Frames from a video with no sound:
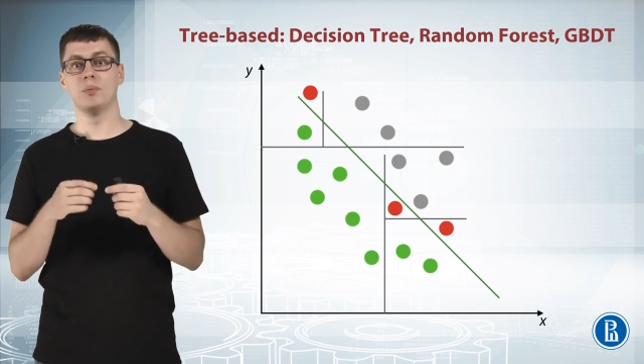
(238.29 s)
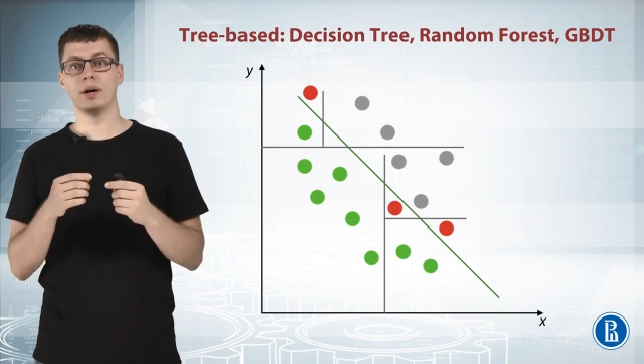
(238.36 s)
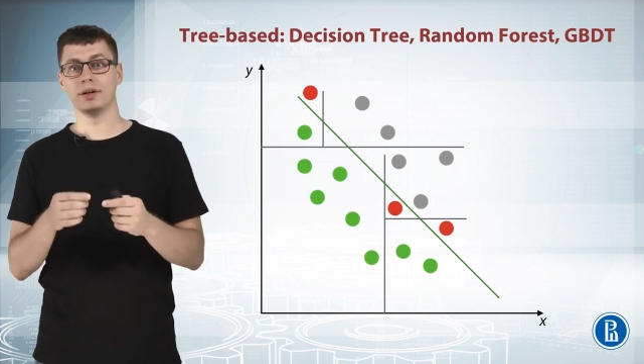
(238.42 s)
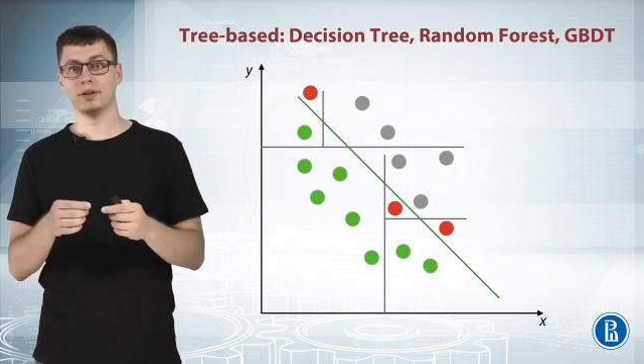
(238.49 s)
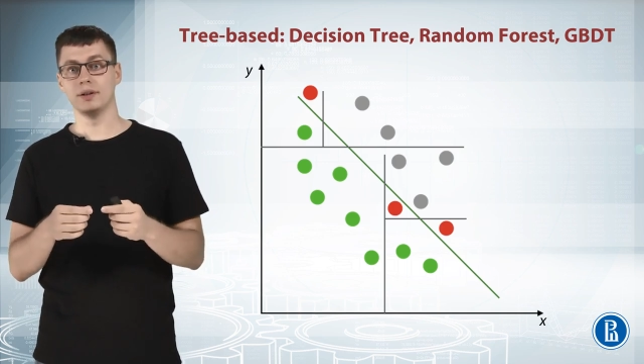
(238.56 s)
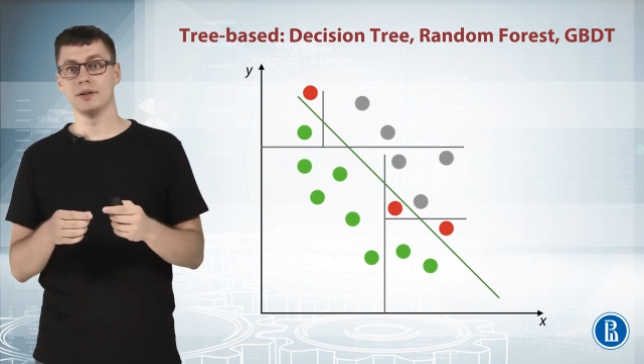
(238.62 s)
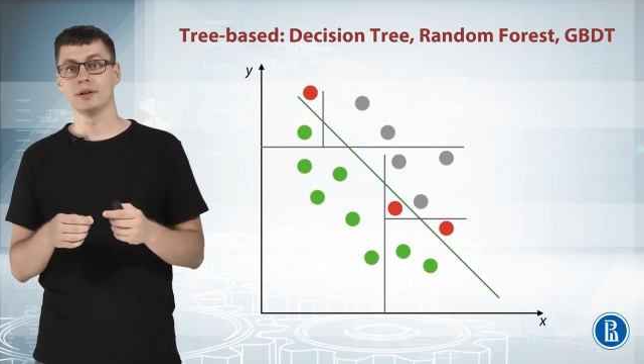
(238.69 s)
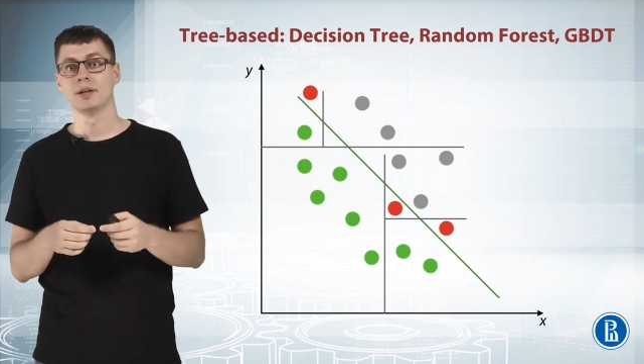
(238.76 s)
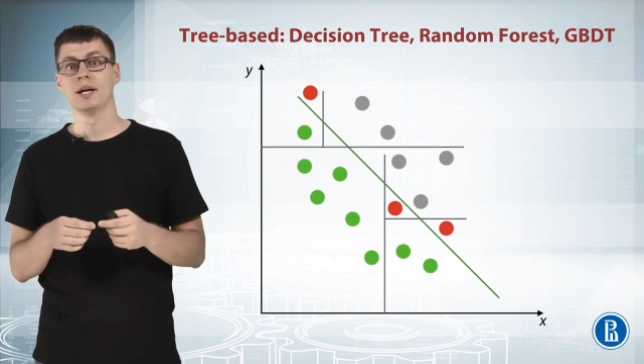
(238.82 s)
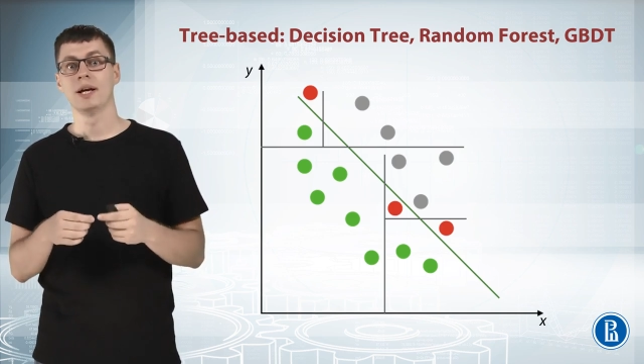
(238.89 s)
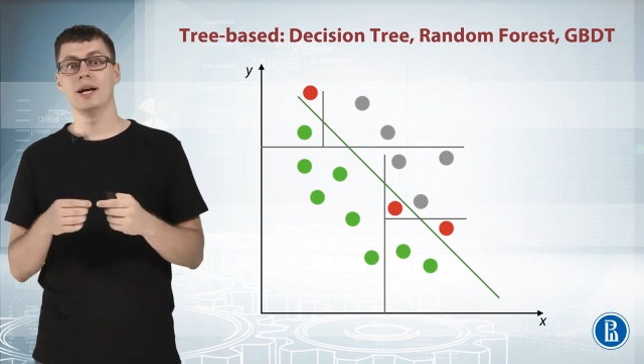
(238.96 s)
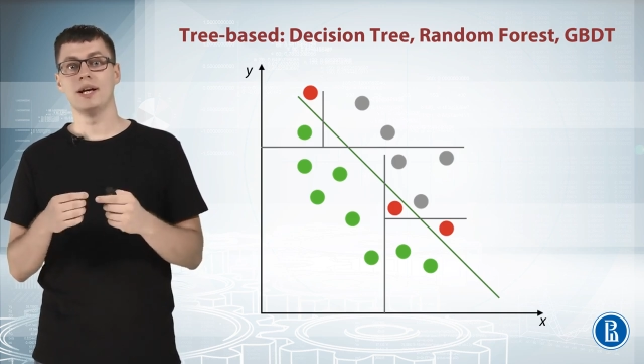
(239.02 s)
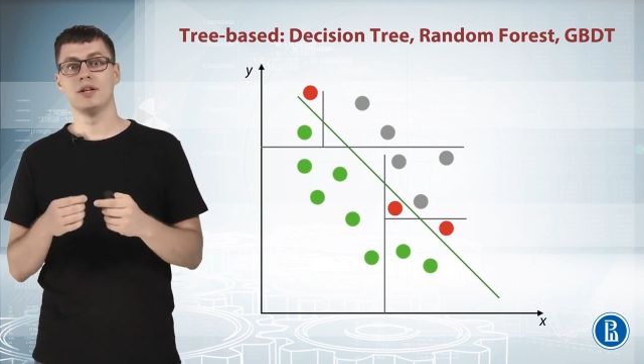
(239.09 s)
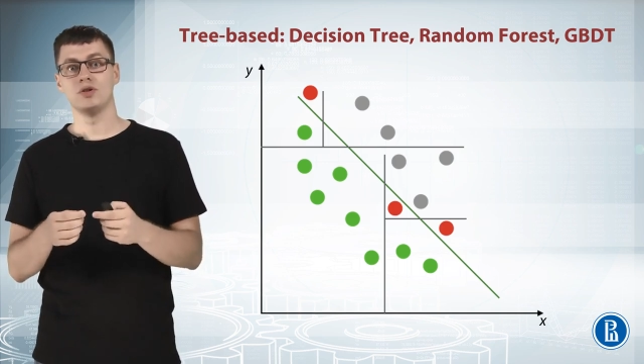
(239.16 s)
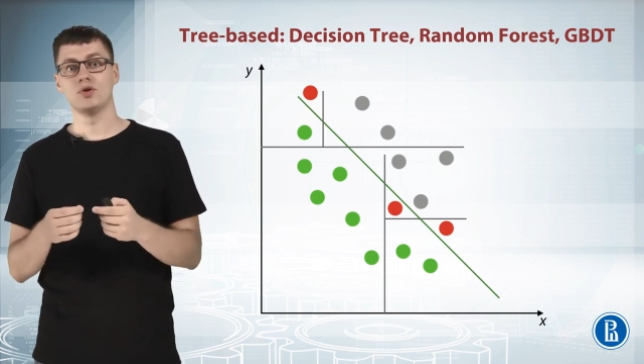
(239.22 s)
border,
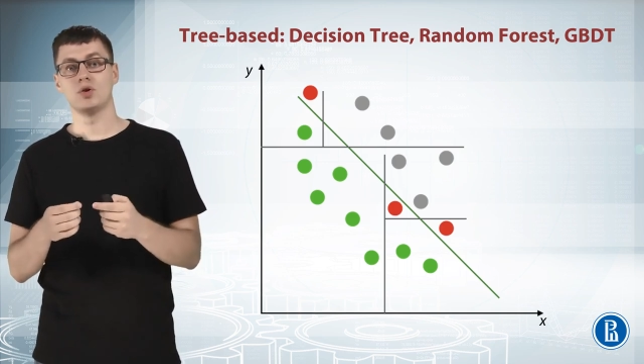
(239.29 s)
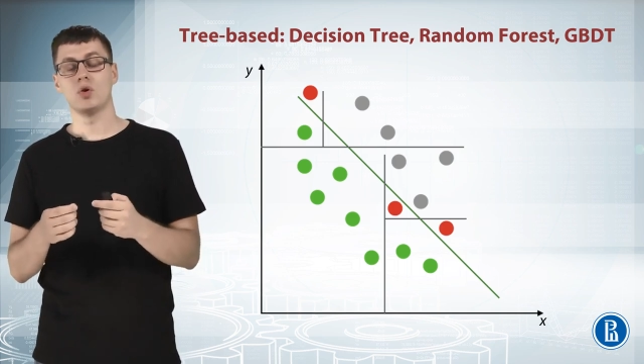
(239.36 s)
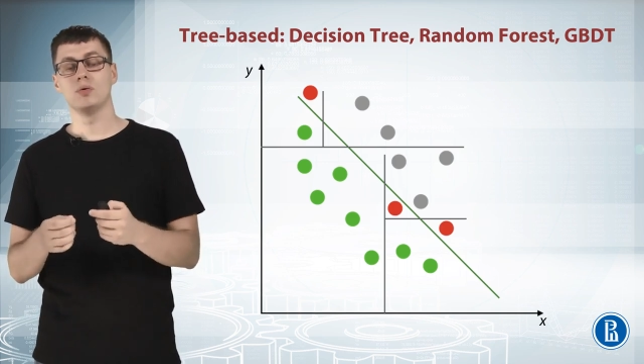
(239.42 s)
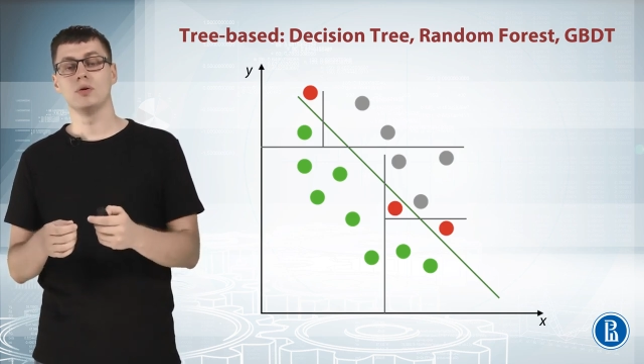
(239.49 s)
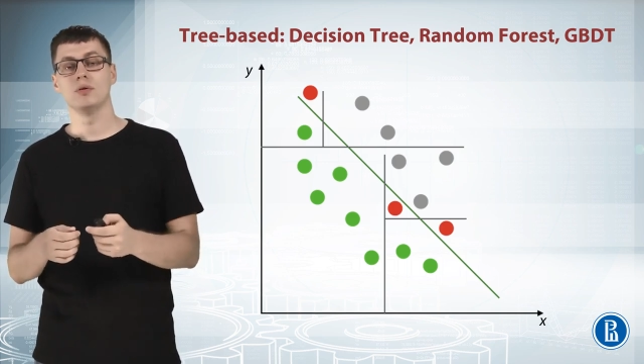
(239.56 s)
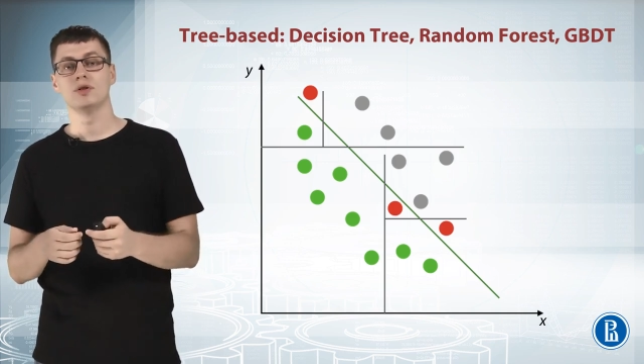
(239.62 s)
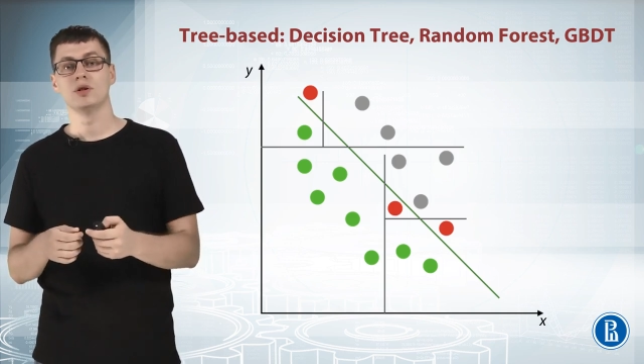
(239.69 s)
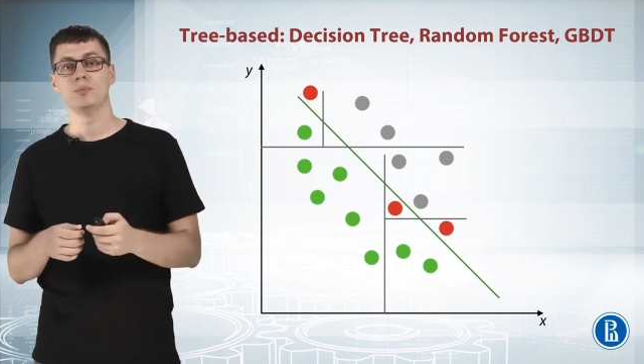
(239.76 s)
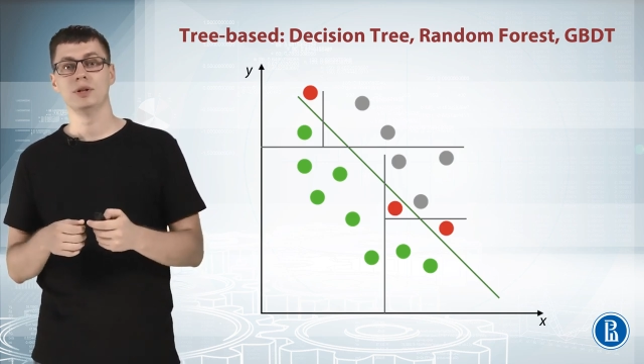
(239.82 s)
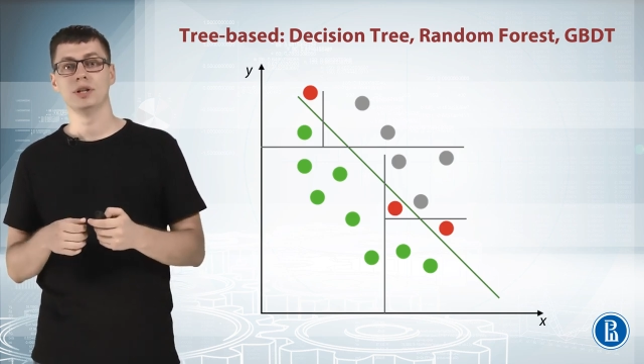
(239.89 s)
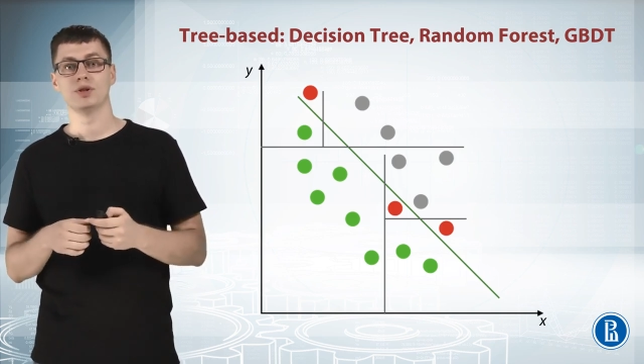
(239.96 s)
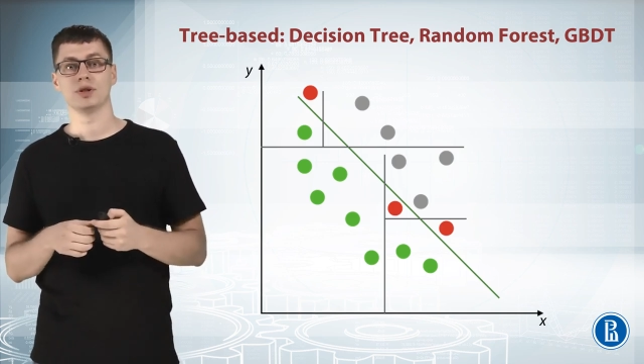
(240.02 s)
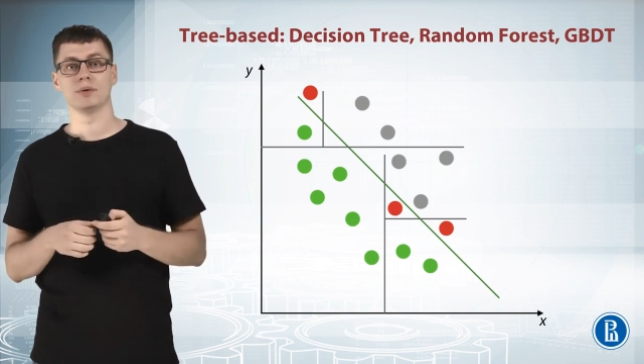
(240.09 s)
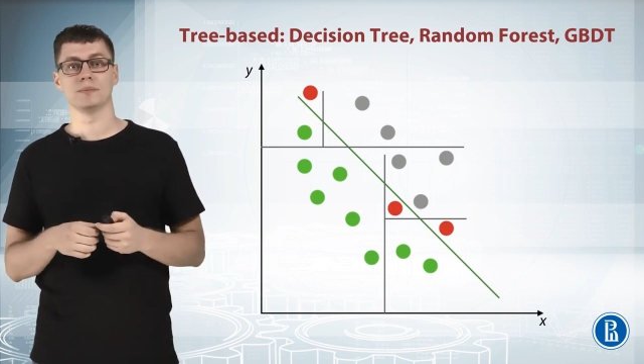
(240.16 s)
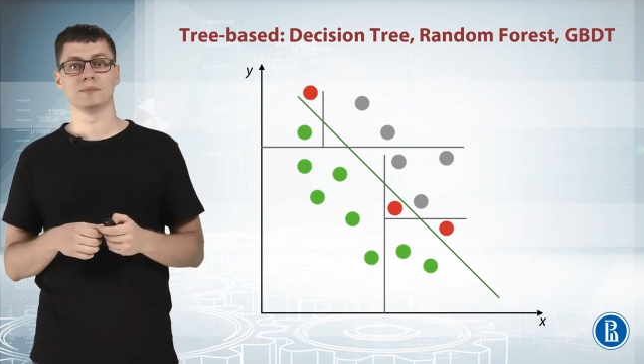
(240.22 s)
as shown on the
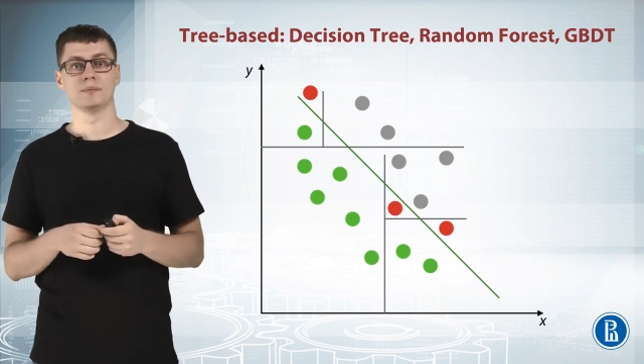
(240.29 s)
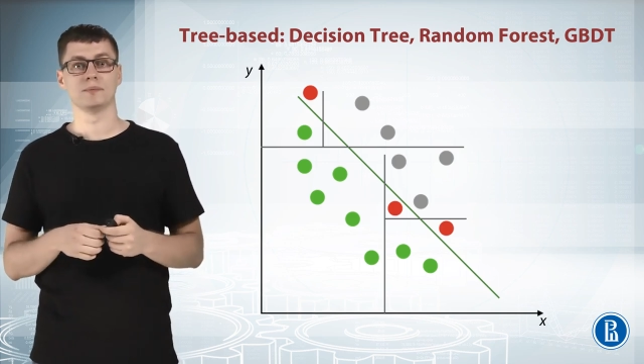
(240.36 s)
picture.